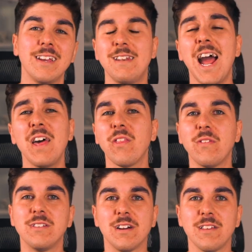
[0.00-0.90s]
Now that
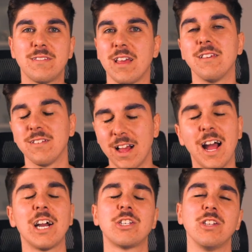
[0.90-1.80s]
the dust has
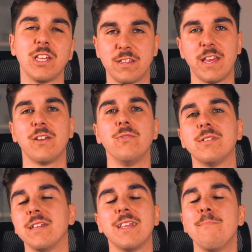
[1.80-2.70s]
actually
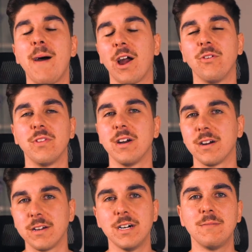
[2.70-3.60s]
settled and they're back on the
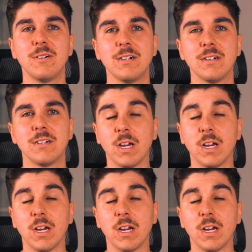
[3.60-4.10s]
Argama,